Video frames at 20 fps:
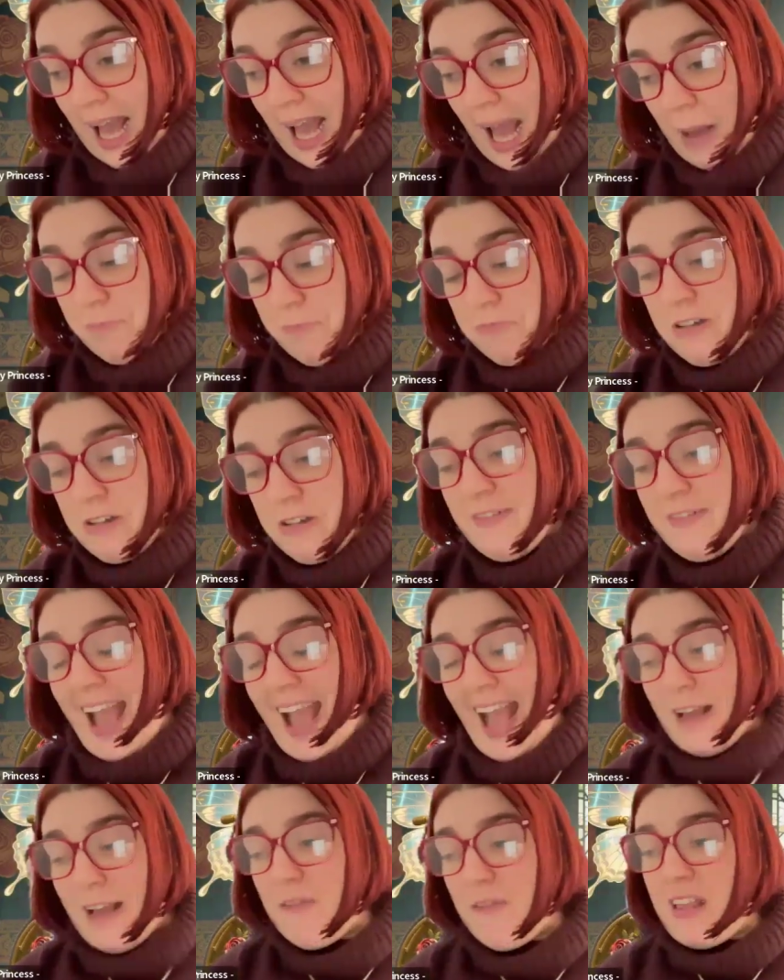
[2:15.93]
Henry
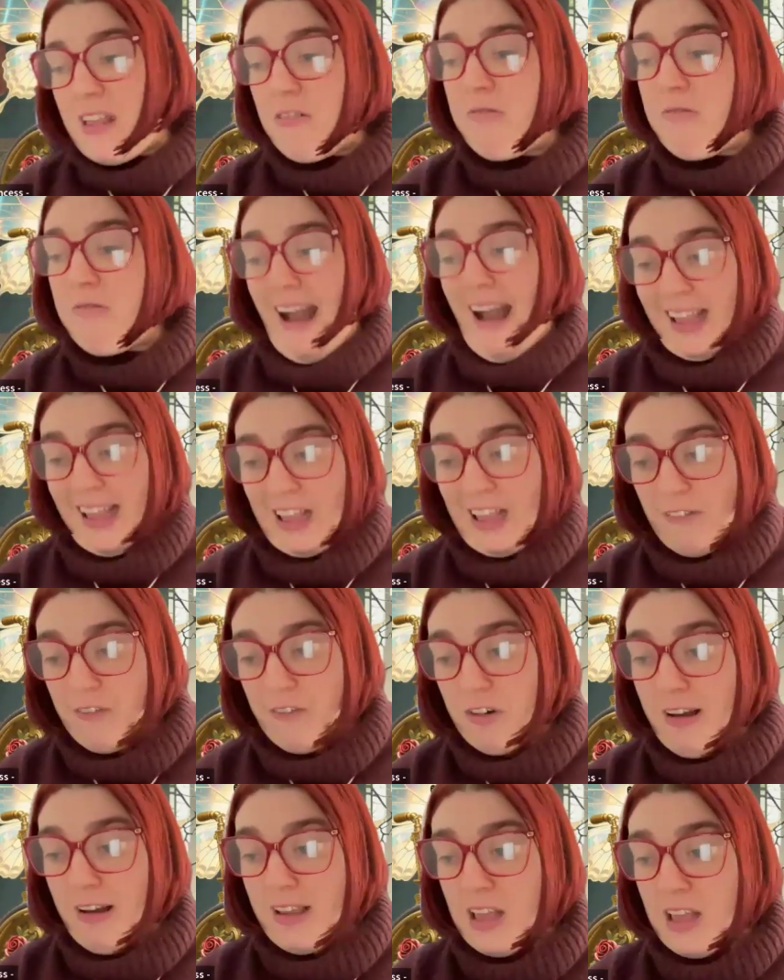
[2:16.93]
VIII's quest
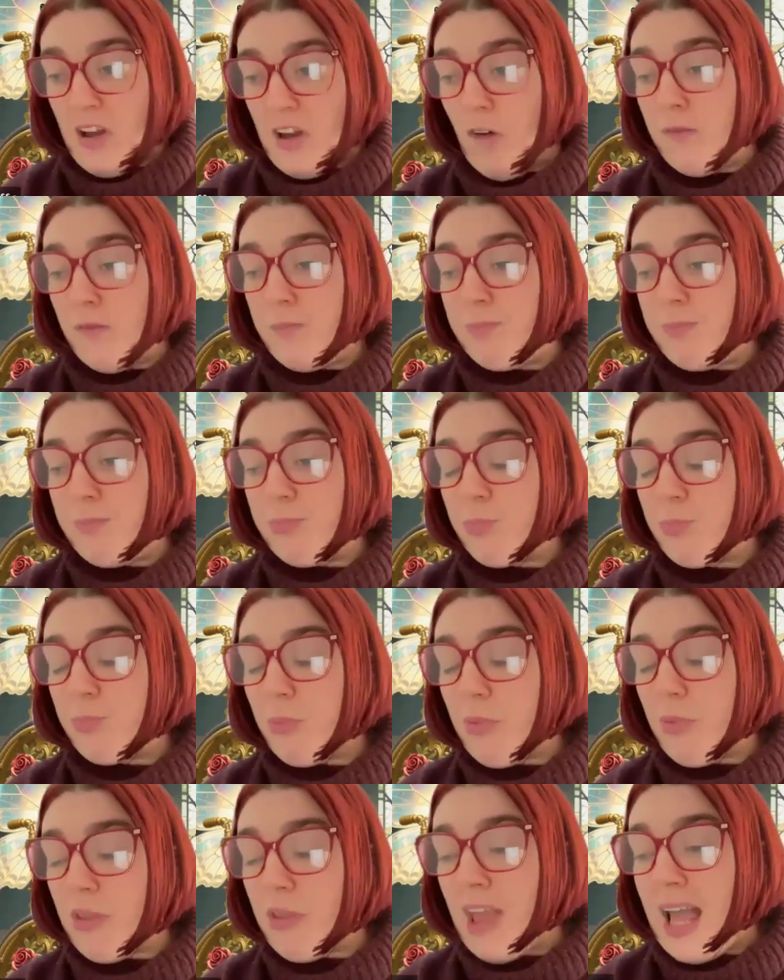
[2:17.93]
for a son.
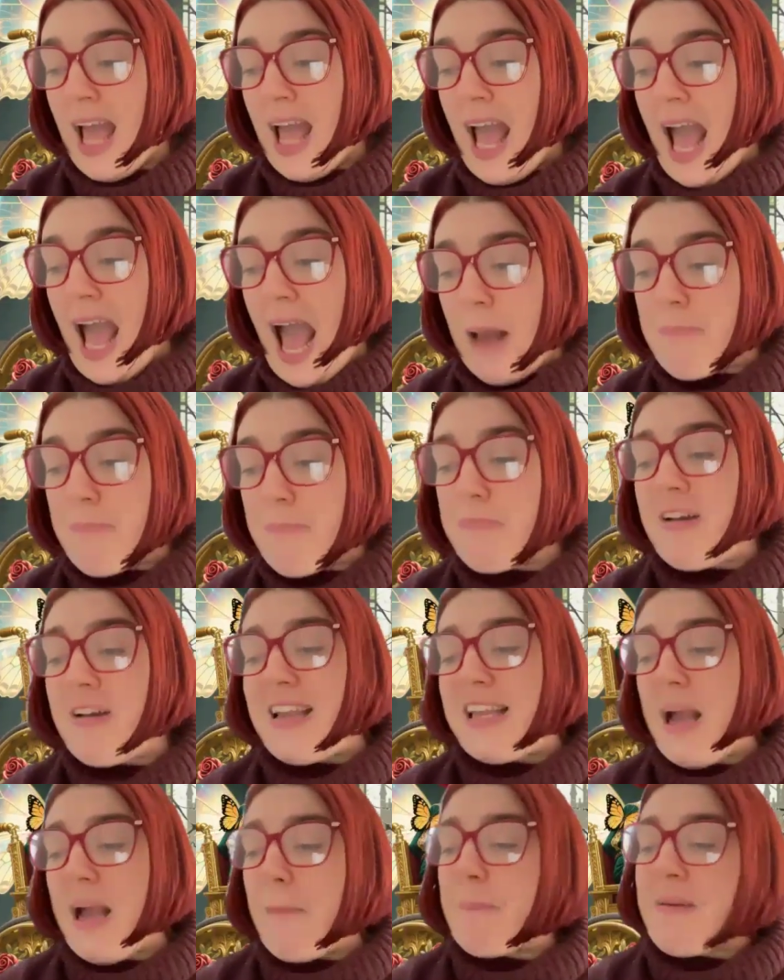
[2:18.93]

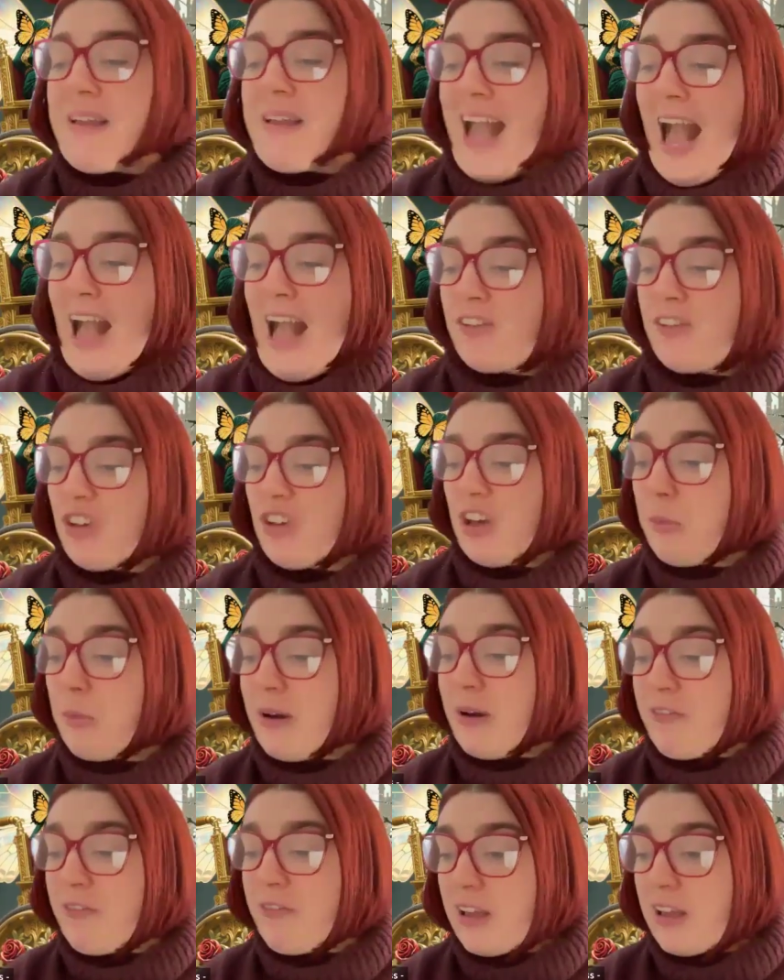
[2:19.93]
Henry's
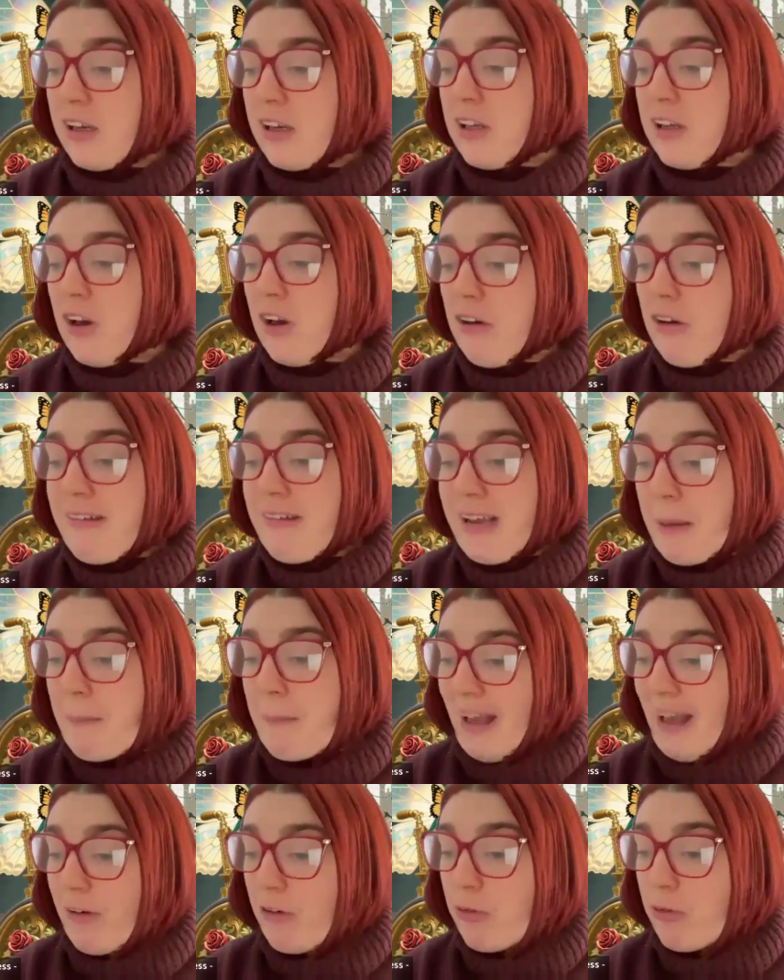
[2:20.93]
obsession with securing a
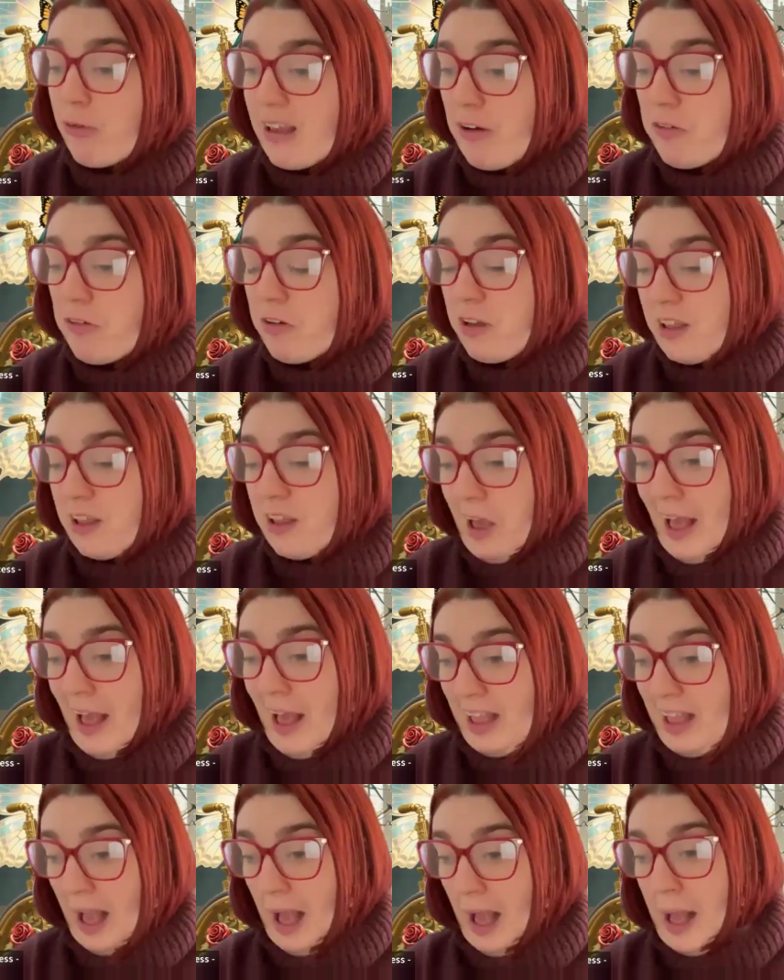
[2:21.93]
male
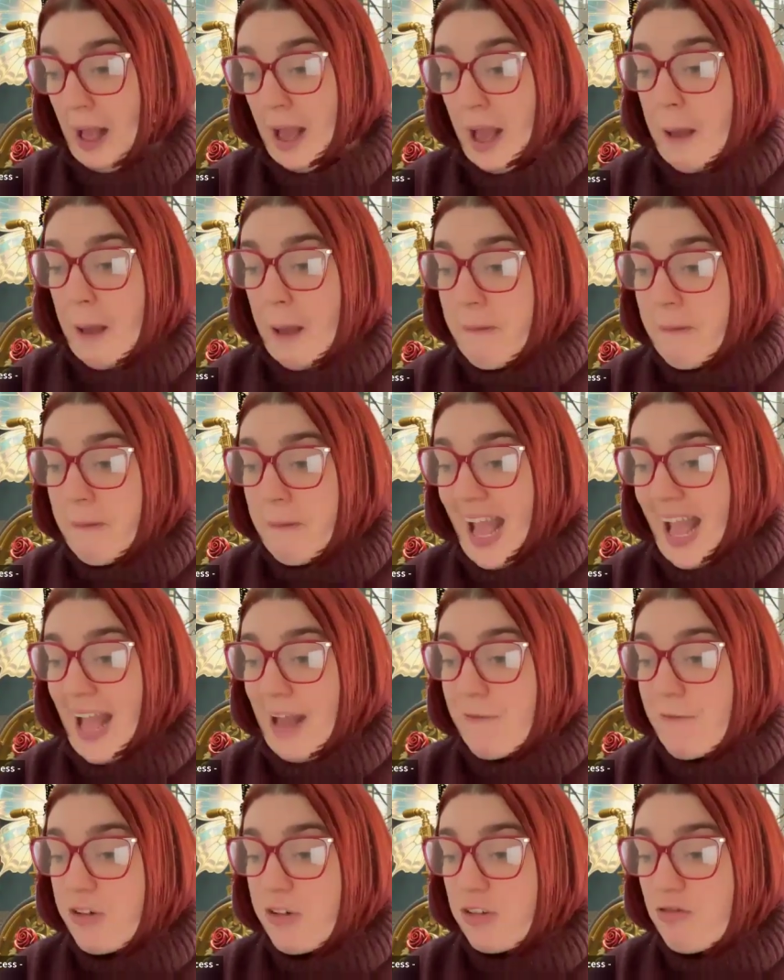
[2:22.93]
successor
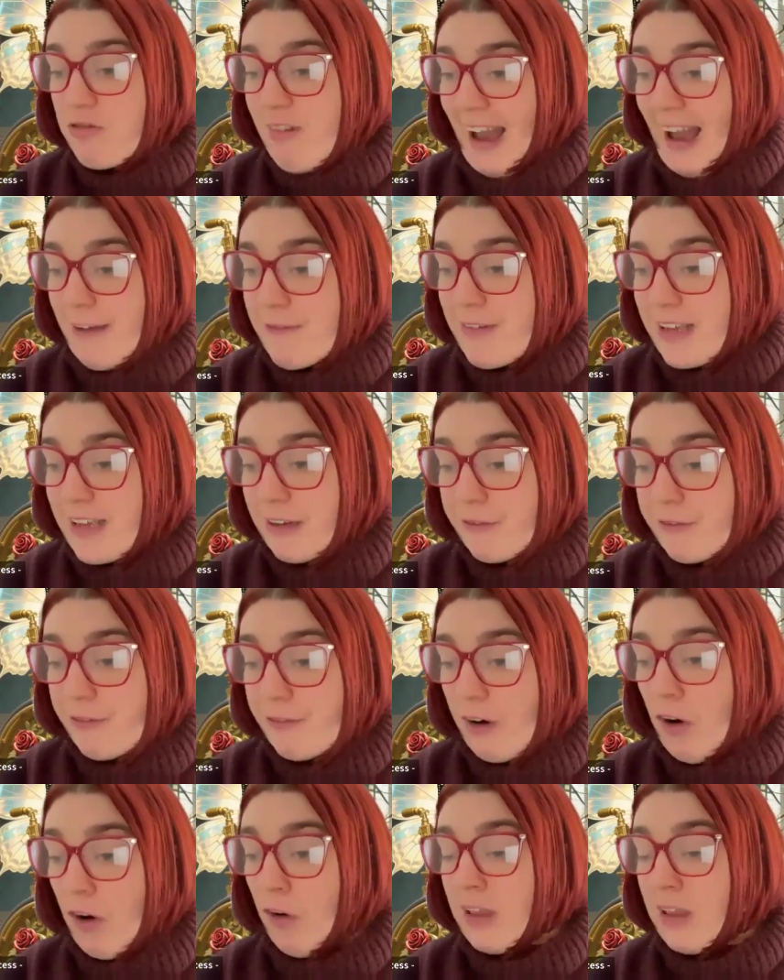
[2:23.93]
became the driving
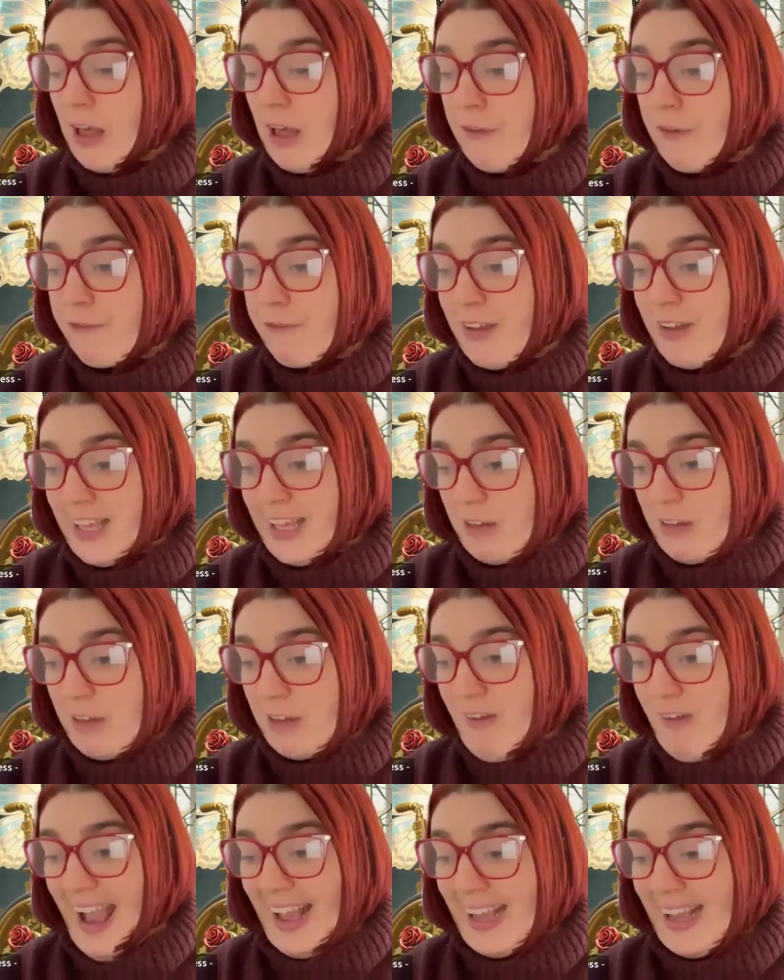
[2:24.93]
force of his
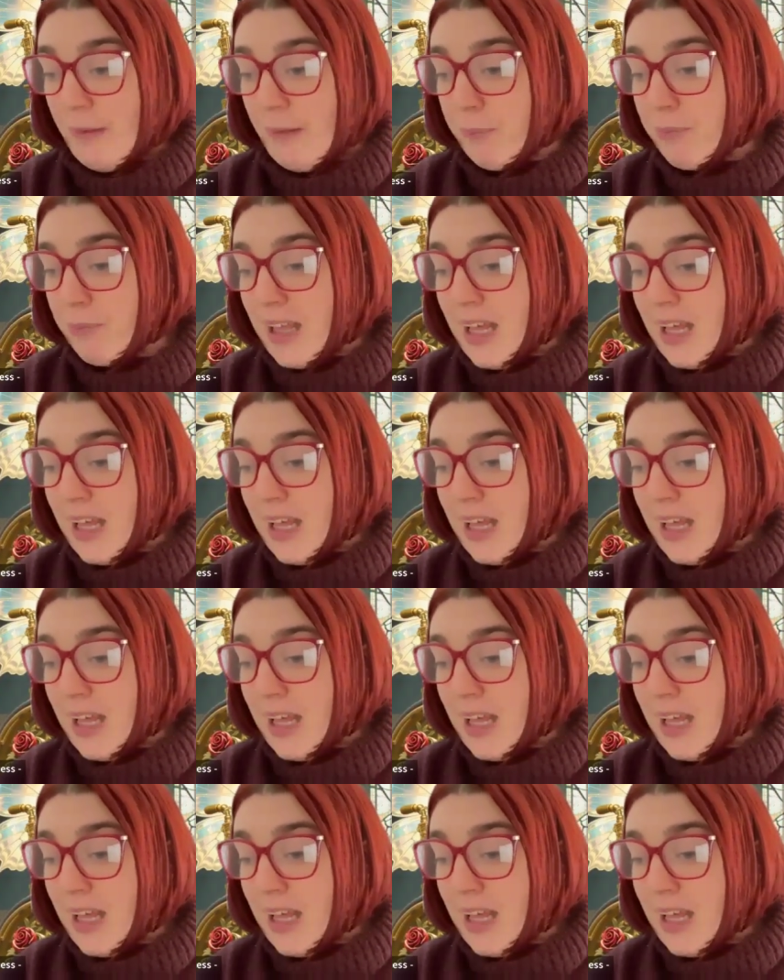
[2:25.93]
reign.